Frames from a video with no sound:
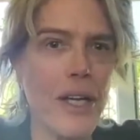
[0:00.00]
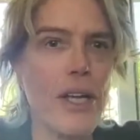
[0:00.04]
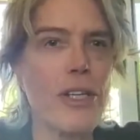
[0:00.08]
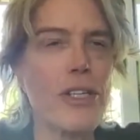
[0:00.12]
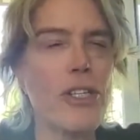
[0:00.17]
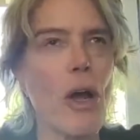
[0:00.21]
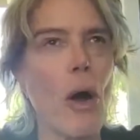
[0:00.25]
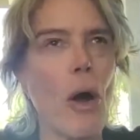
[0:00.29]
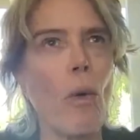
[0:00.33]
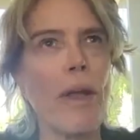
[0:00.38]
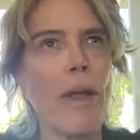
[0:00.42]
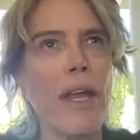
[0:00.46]

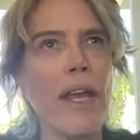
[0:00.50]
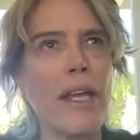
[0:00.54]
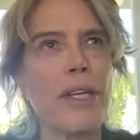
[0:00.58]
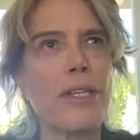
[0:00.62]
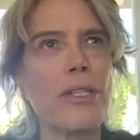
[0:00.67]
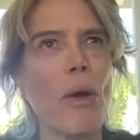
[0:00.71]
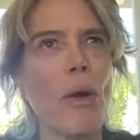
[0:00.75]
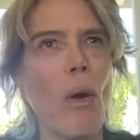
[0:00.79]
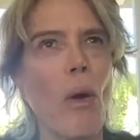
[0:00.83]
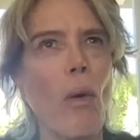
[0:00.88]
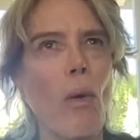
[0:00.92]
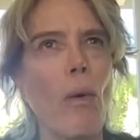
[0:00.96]
So
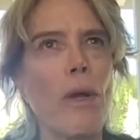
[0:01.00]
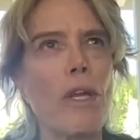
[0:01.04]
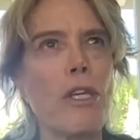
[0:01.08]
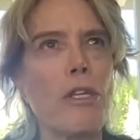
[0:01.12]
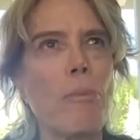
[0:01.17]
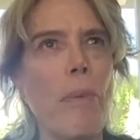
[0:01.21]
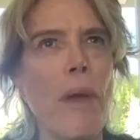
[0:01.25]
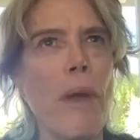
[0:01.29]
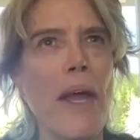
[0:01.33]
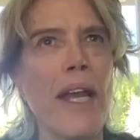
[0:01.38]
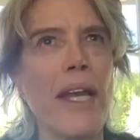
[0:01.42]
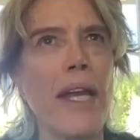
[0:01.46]
it's always
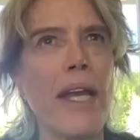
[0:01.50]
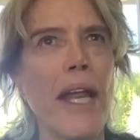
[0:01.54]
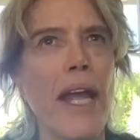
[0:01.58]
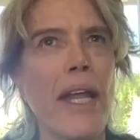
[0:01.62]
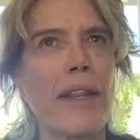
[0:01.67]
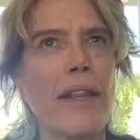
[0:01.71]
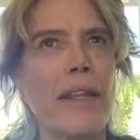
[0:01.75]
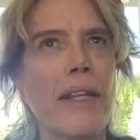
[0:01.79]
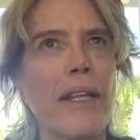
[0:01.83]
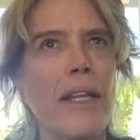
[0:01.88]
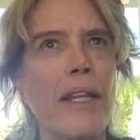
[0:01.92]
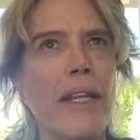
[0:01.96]
been
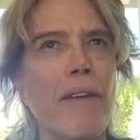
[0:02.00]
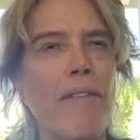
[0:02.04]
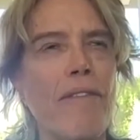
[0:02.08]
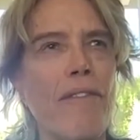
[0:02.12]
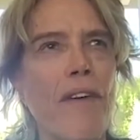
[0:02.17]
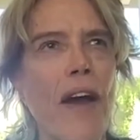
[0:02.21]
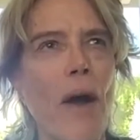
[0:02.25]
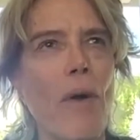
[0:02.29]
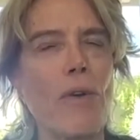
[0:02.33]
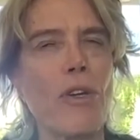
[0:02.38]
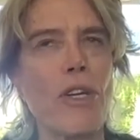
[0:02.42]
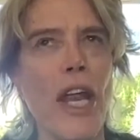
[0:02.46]
at the
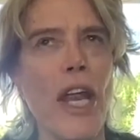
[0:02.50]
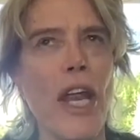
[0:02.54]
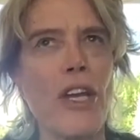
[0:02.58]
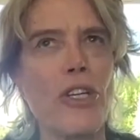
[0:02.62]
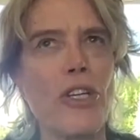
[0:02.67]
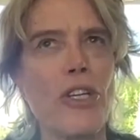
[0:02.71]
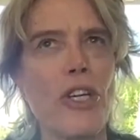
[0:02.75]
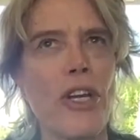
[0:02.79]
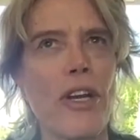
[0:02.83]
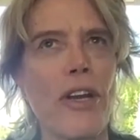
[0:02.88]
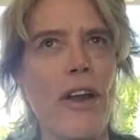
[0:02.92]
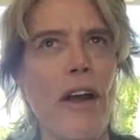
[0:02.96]

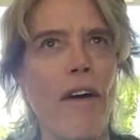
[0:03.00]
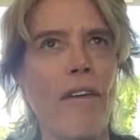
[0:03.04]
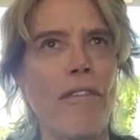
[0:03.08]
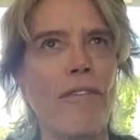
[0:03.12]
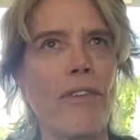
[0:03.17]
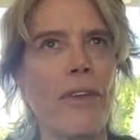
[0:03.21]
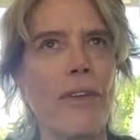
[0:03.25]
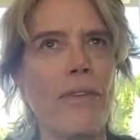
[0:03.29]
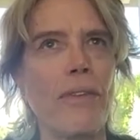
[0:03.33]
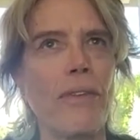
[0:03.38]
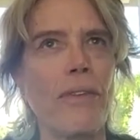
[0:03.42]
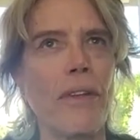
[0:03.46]
foundation
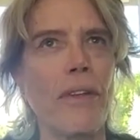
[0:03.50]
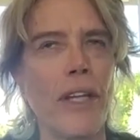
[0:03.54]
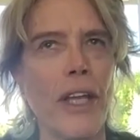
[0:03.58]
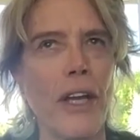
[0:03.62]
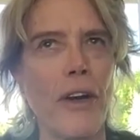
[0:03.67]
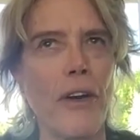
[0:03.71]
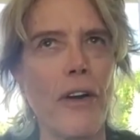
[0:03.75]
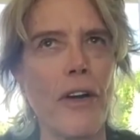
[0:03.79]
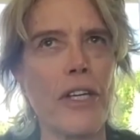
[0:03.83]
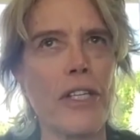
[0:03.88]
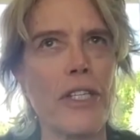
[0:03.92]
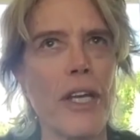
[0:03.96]
of
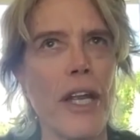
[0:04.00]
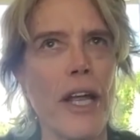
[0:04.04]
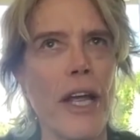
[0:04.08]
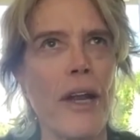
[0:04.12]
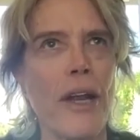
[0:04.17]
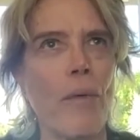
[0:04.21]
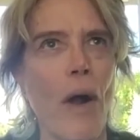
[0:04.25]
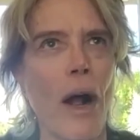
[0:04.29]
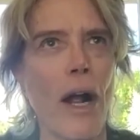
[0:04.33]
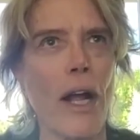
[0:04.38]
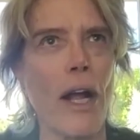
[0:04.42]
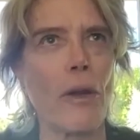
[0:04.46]
lyrics
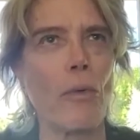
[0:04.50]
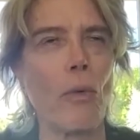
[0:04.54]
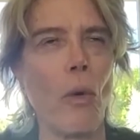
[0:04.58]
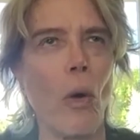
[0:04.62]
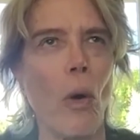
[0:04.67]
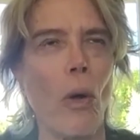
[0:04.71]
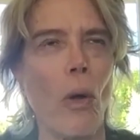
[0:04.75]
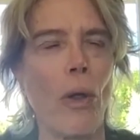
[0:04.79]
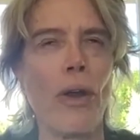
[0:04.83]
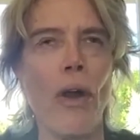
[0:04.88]
and rock and roll.